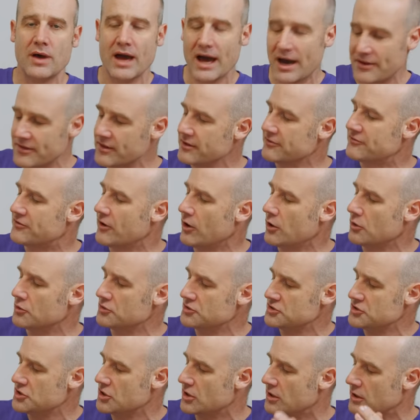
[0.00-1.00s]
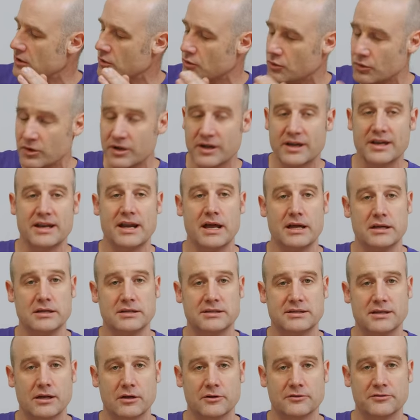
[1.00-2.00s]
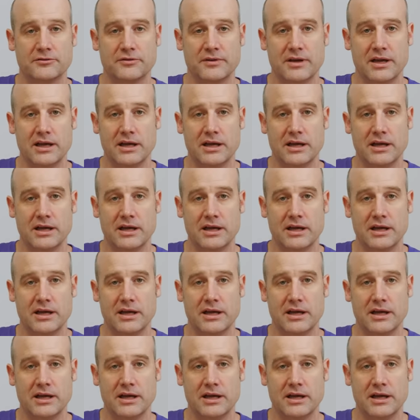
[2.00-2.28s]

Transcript: how they fold. You gotta work it out yourself.